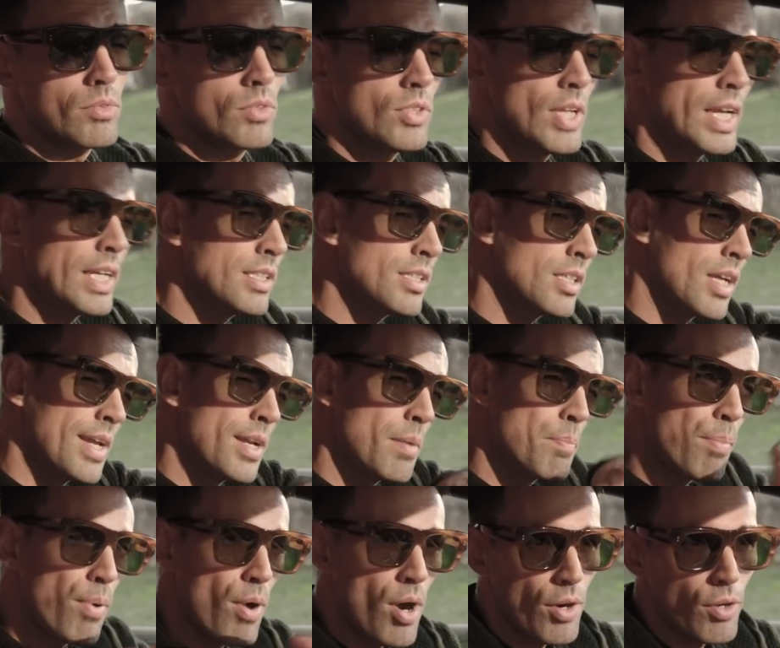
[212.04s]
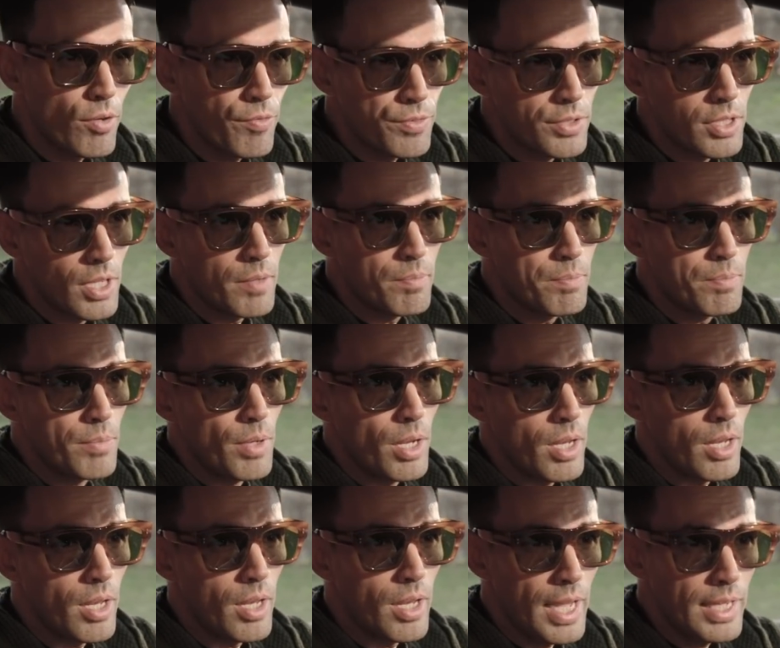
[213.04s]
takes kind of part of the
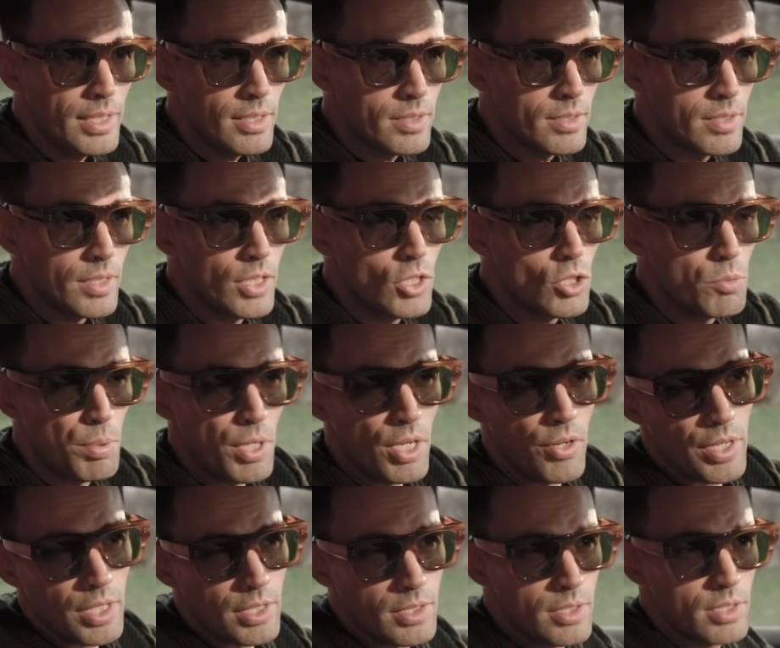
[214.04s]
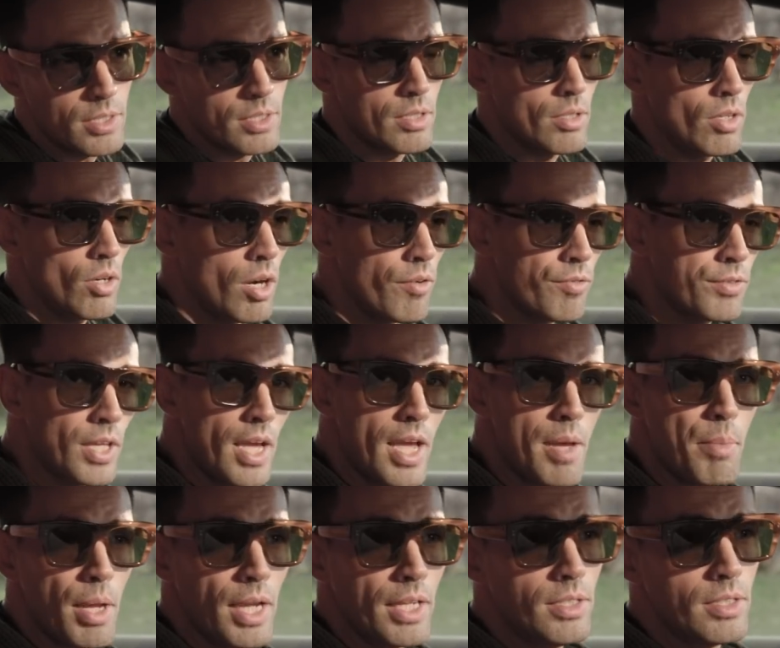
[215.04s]
light experience of the
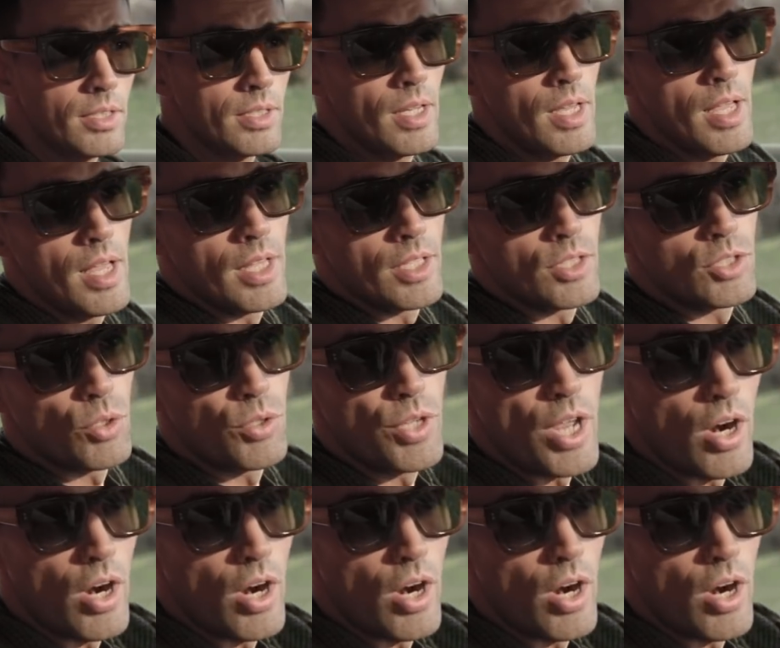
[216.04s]
M8, so they